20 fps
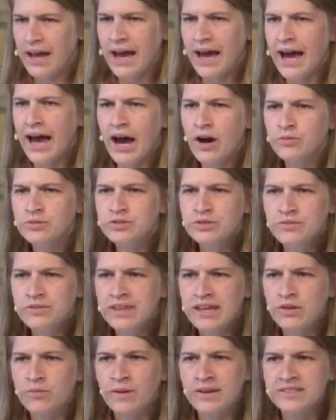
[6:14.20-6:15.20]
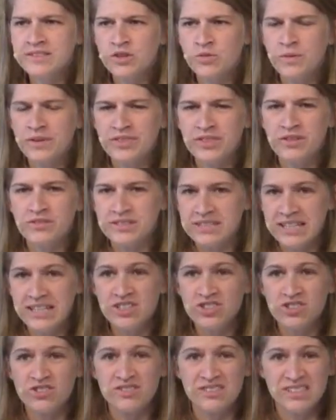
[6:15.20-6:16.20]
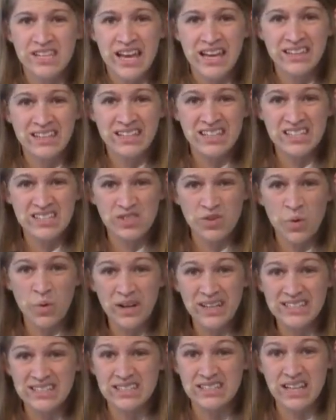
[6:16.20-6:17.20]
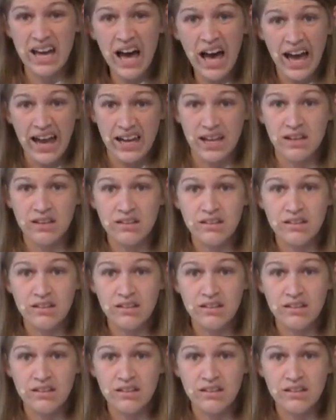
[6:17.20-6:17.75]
How do they wrestle with their teacher saying that he's going to die?